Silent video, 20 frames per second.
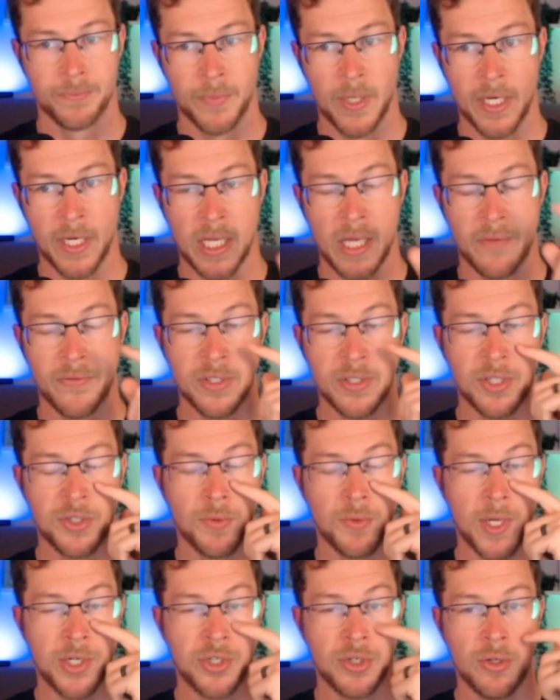In a given
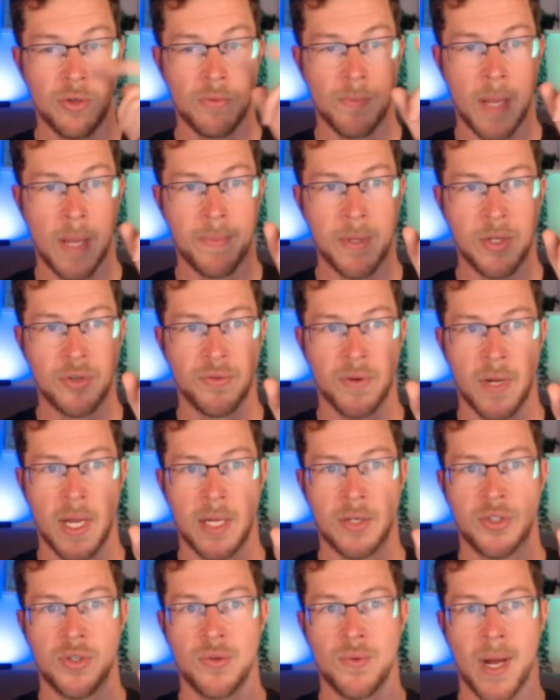situation, you might be
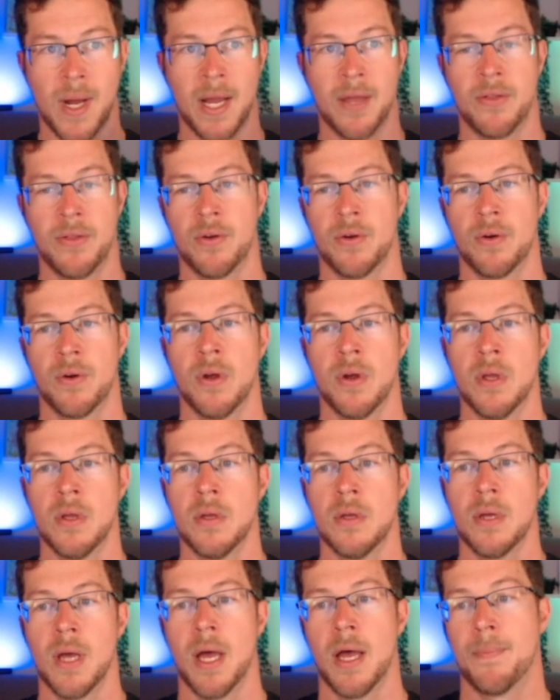trying to either
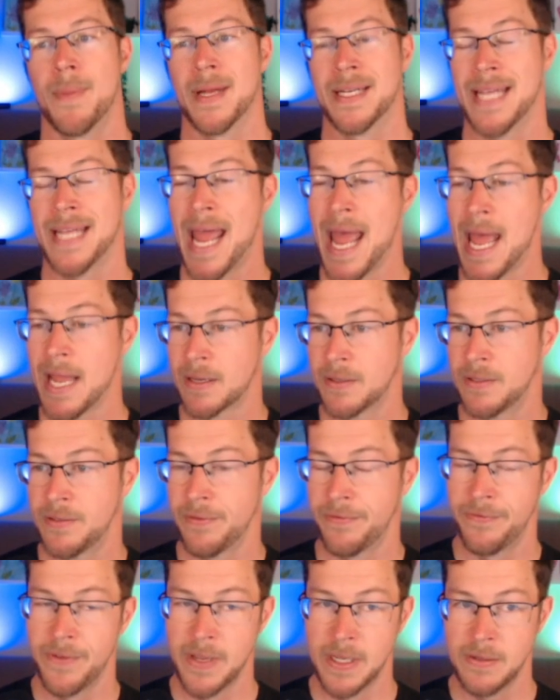attack,
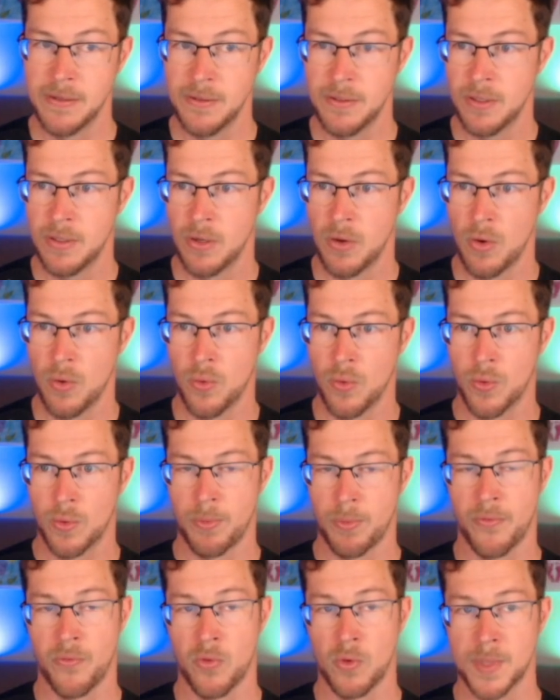defend, or
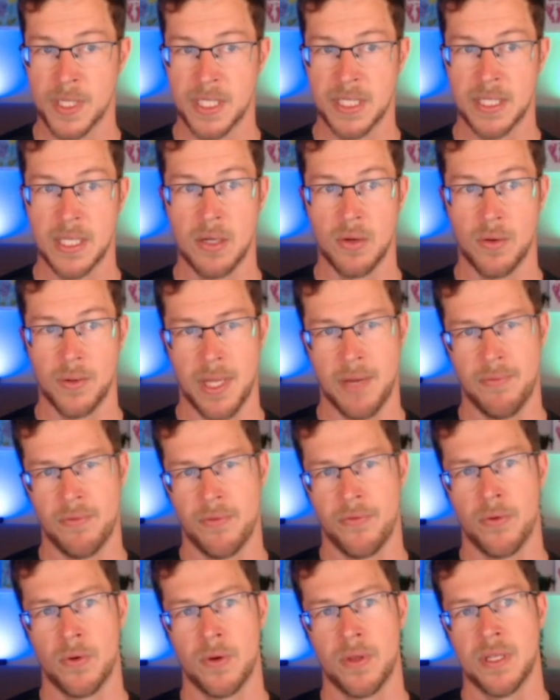perform a skill. And they
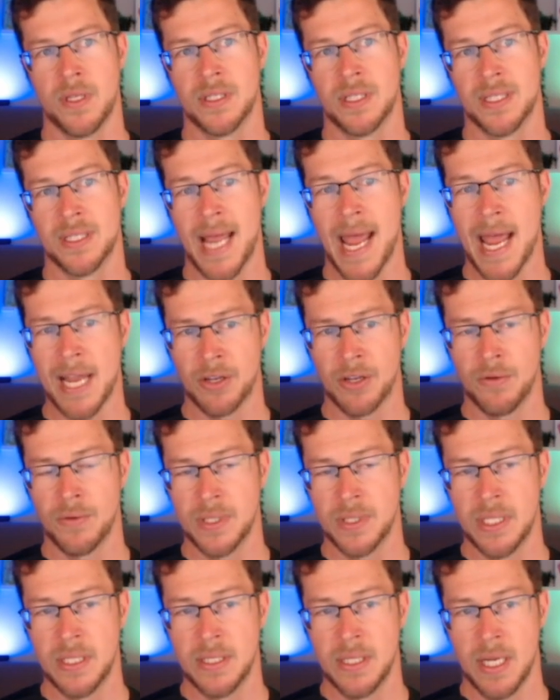refer to these as
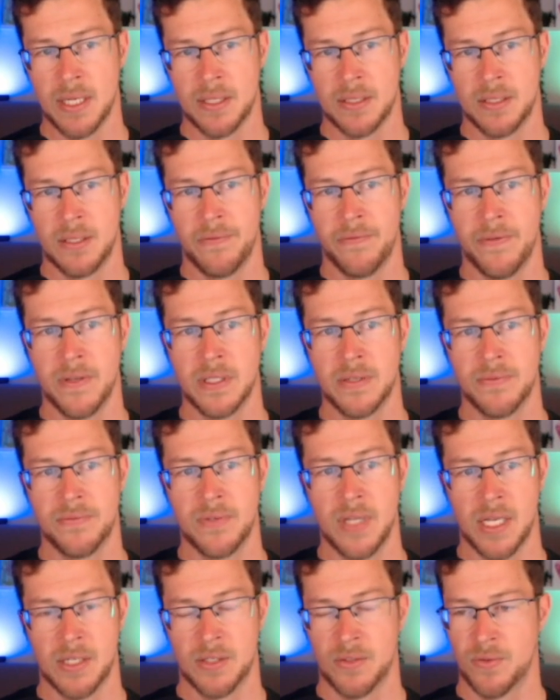accuracy tests, defensive
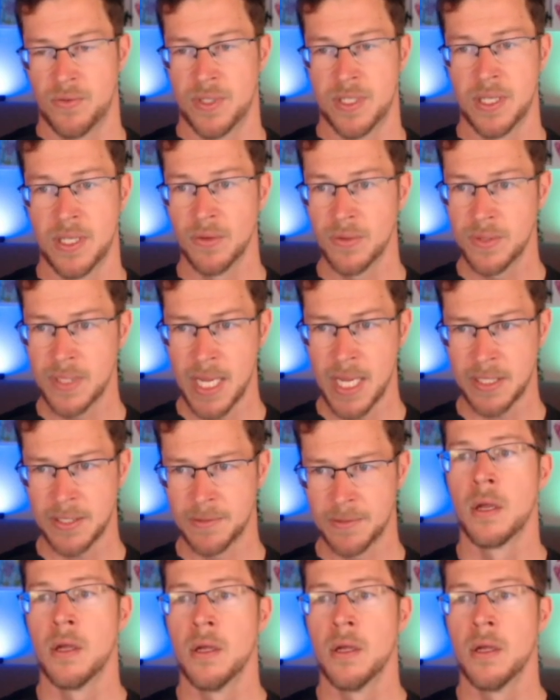tests, or skill tests.